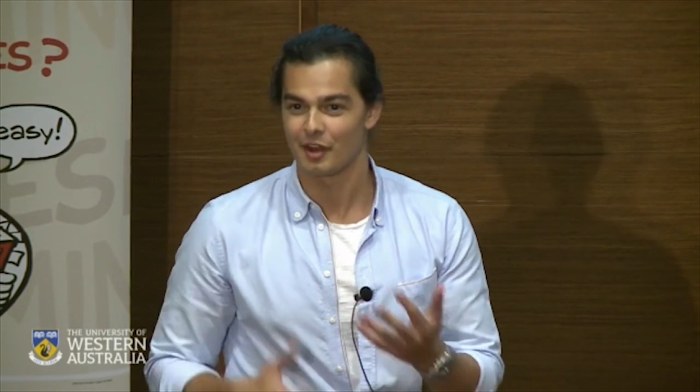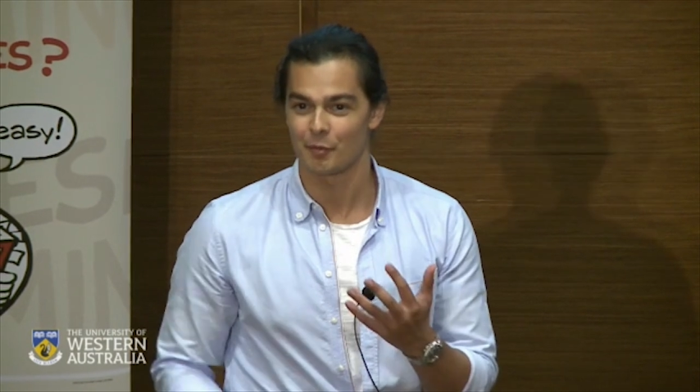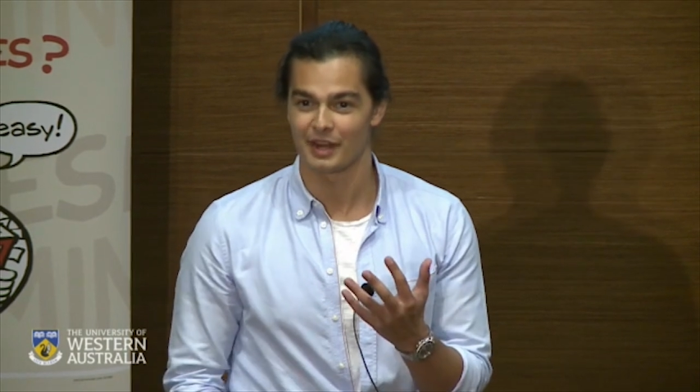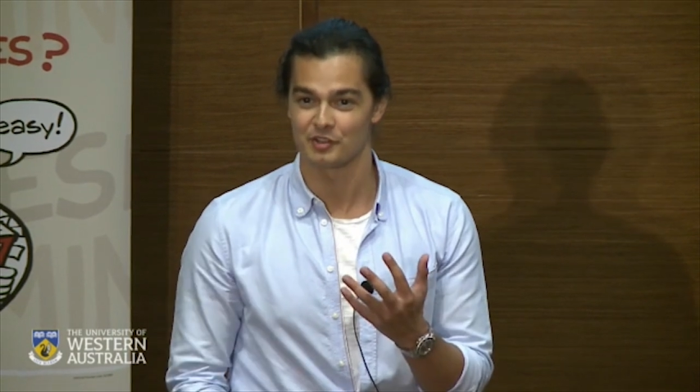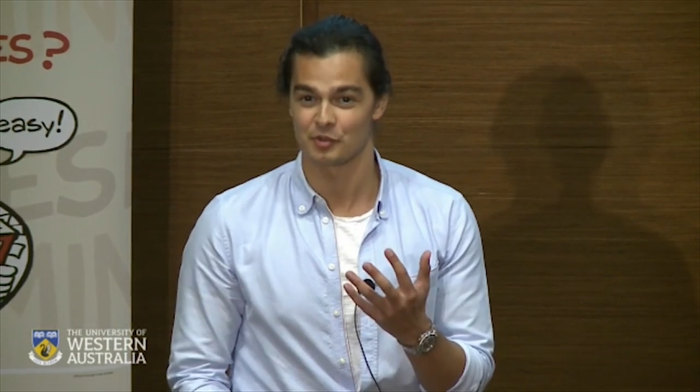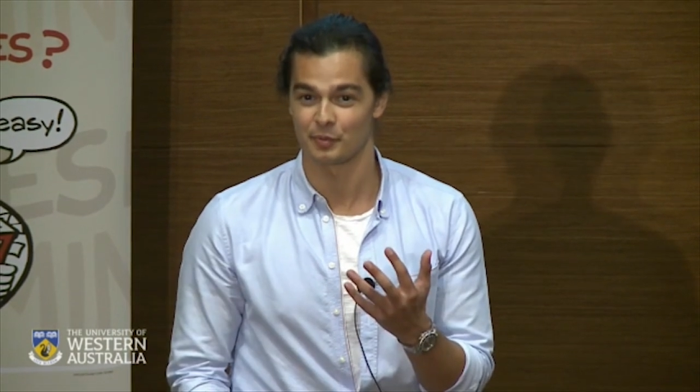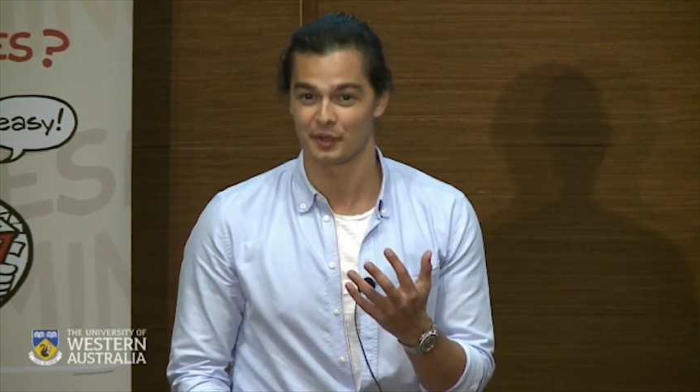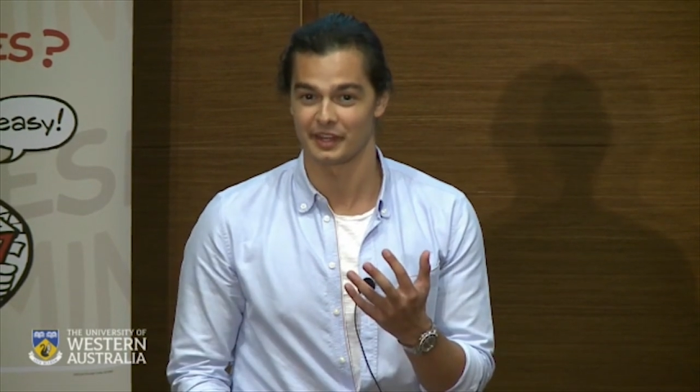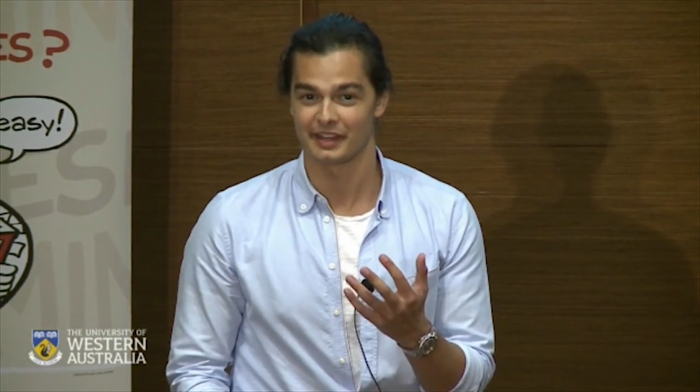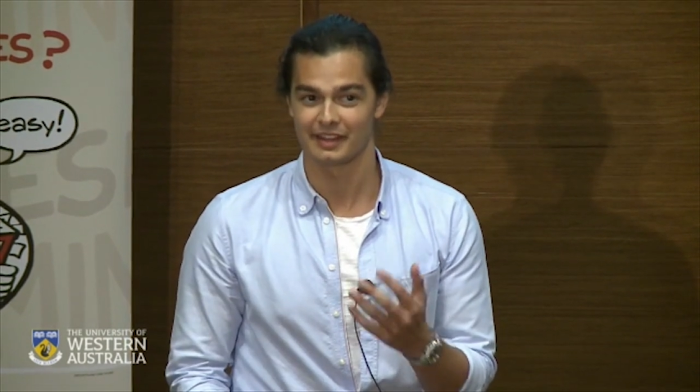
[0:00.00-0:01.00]
around your
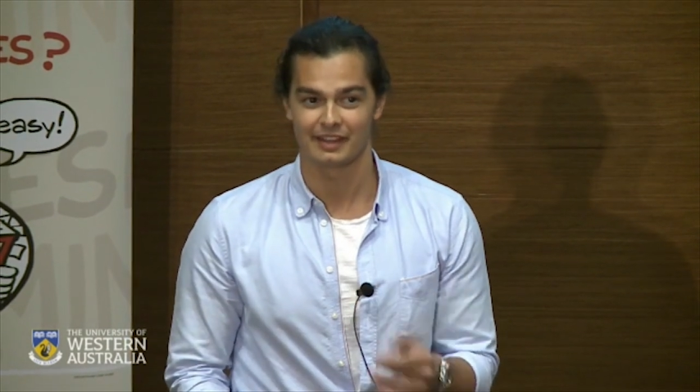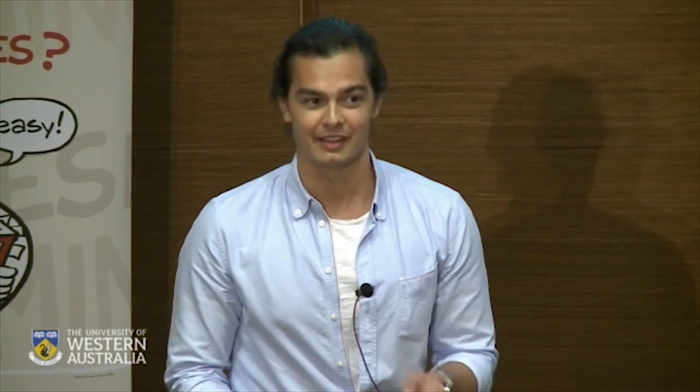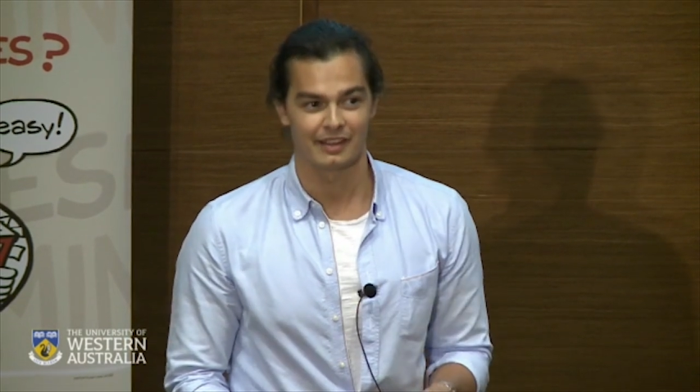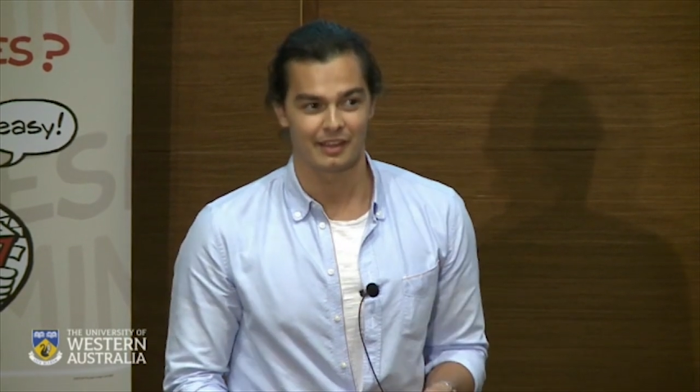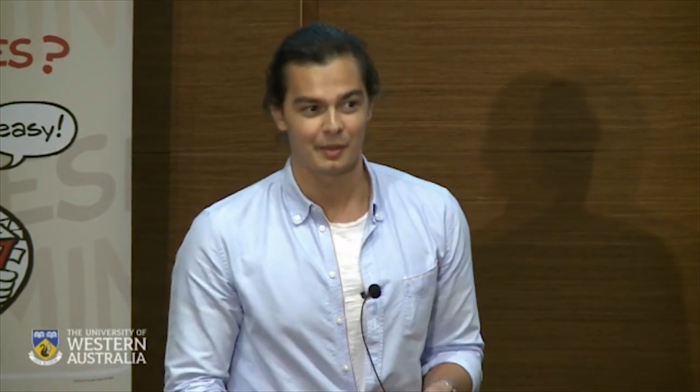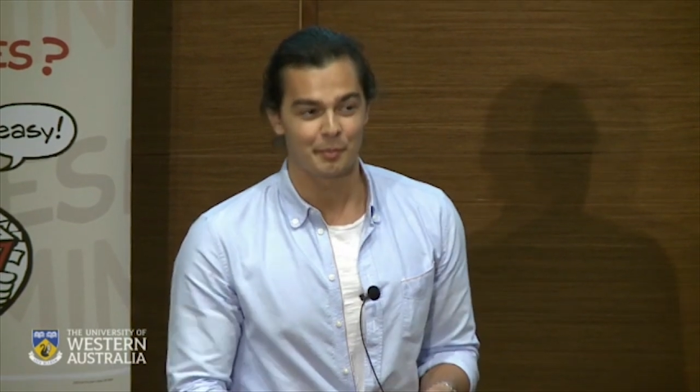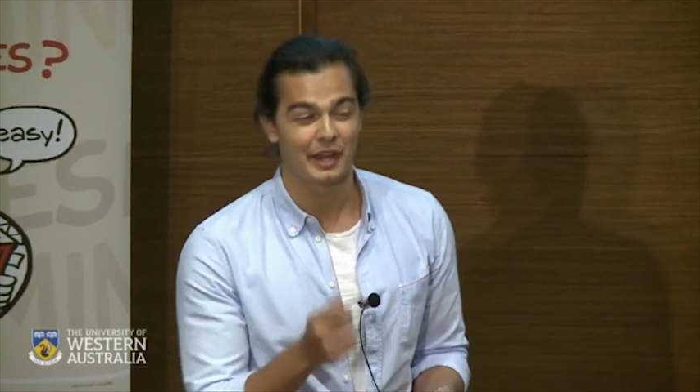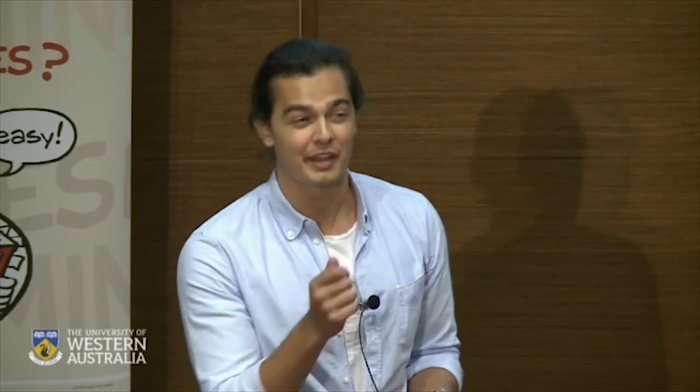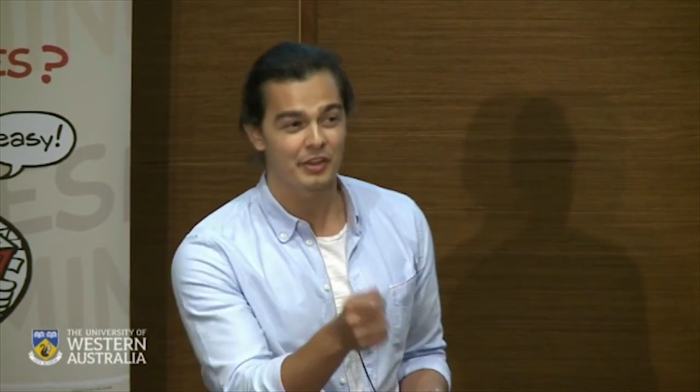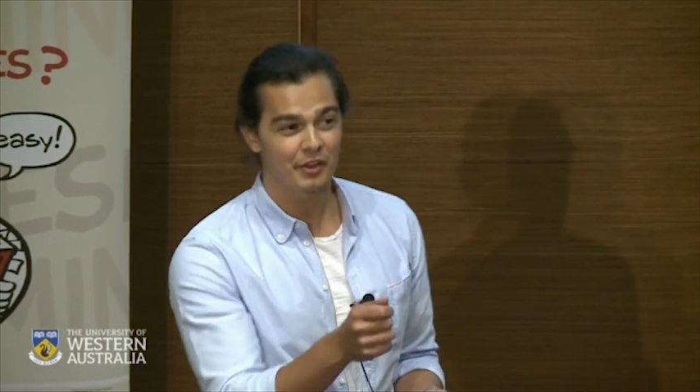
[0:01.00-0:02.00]
body. But
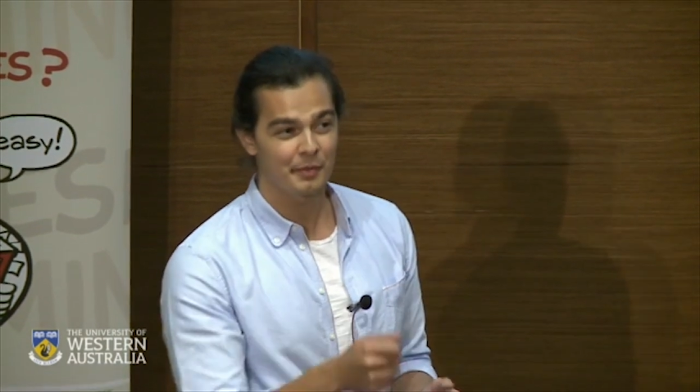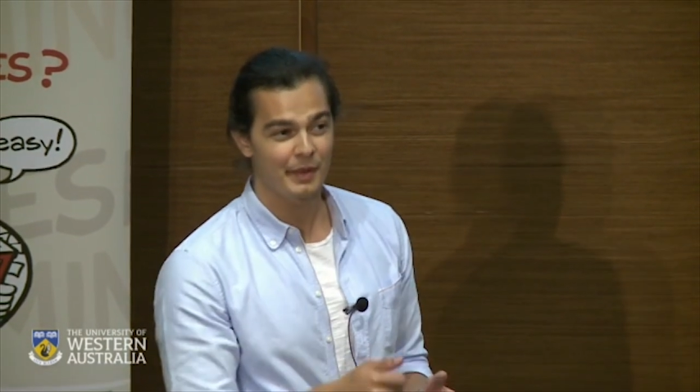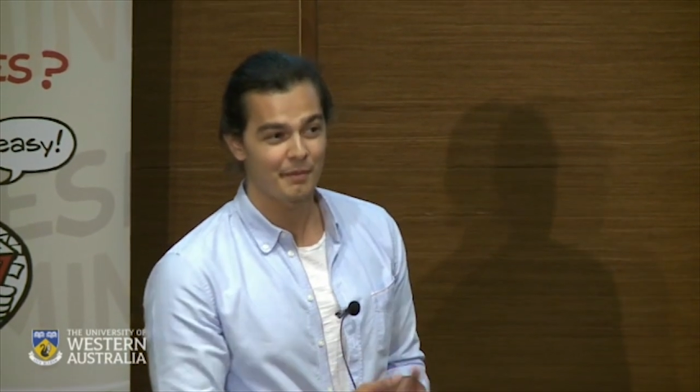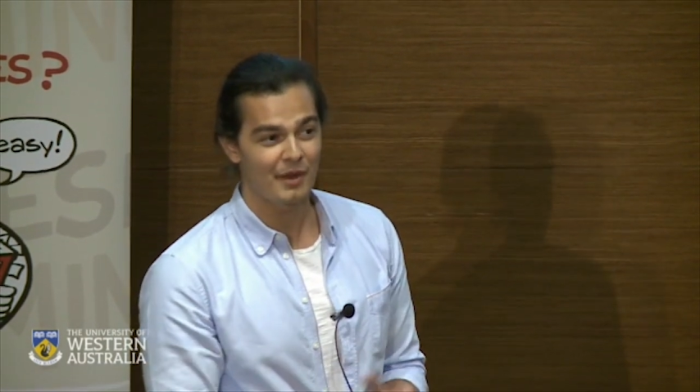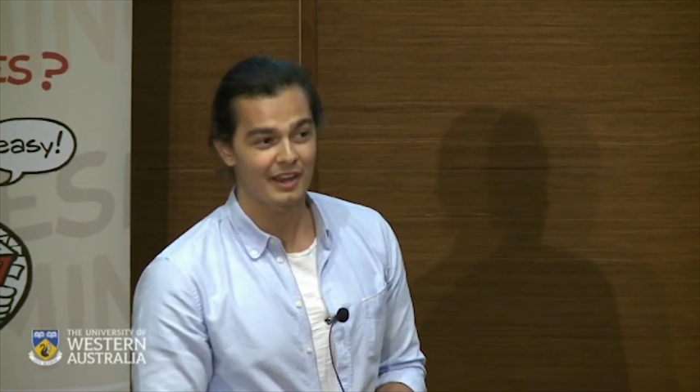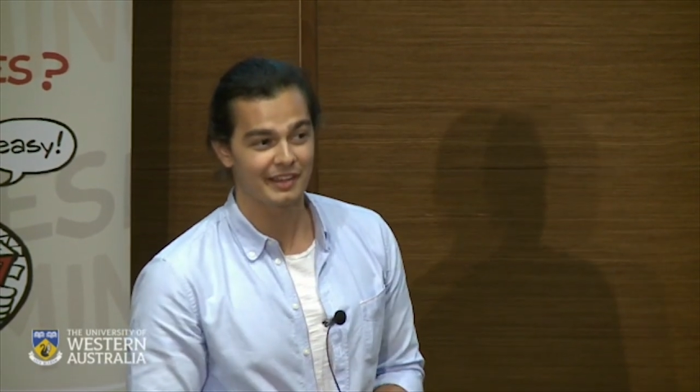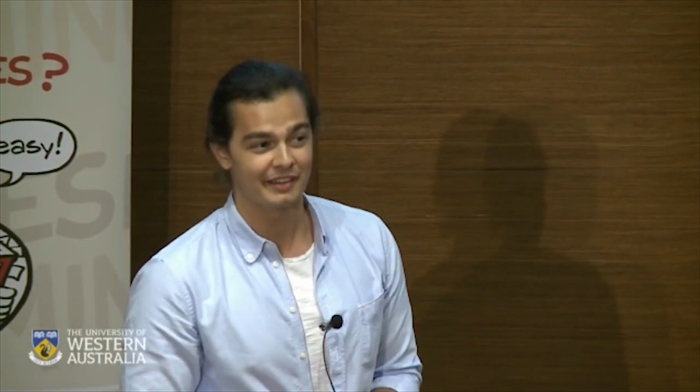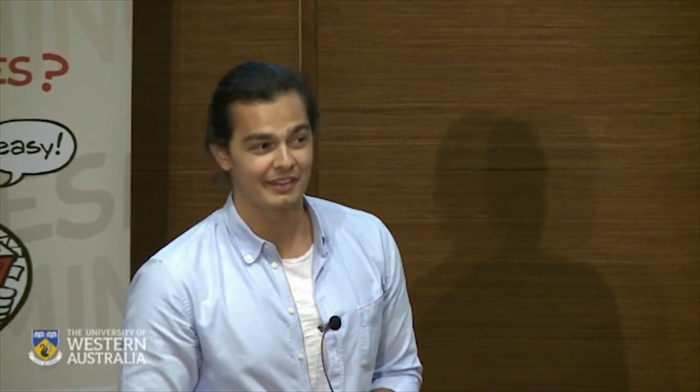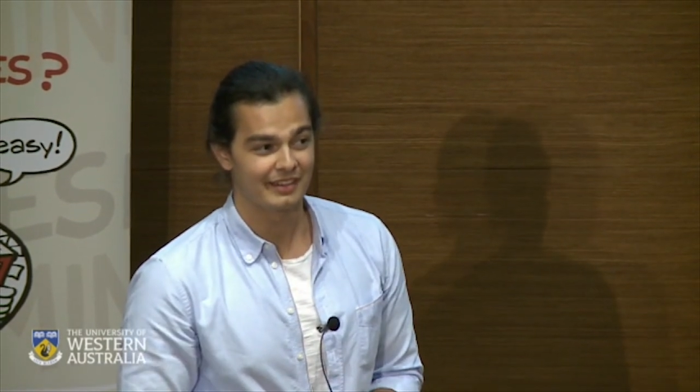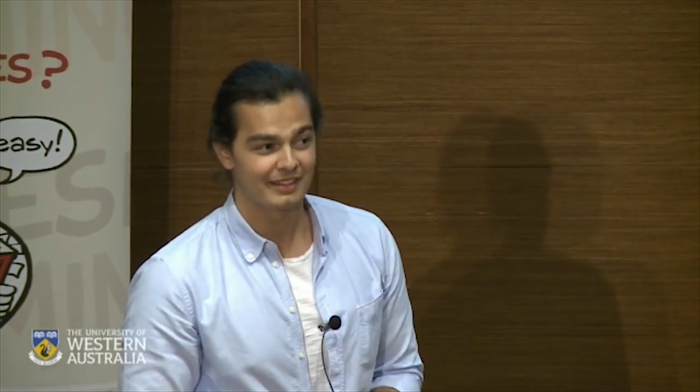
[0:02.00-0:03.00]
have you heard about myelin?